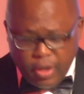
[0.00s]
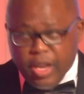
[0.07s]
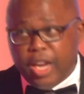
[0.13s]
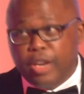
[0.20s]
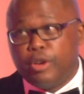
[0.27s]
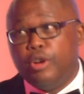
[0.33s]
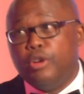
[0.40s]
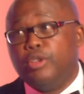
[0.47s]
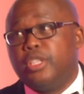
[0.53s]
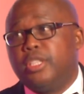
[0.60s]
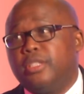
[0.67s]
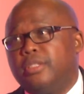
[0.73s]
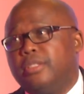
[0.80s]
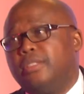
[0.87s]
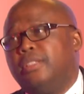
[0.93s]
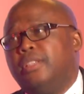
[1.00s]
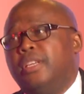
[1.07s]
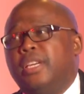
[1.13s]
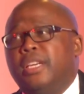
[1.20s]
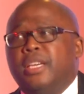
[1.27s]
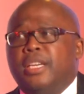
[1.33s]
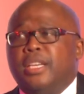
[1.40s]
I quote,
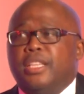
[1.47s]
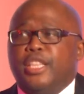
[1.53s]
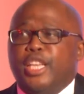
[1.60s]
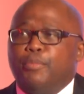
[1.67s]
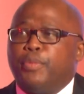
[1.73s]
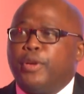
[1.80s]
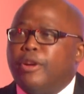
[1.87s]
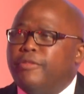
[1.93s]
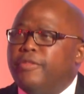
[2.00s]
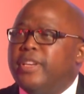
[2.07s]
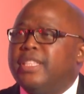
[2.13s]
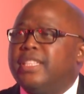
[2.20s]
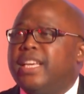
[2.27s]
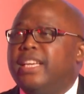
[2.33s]
"The profits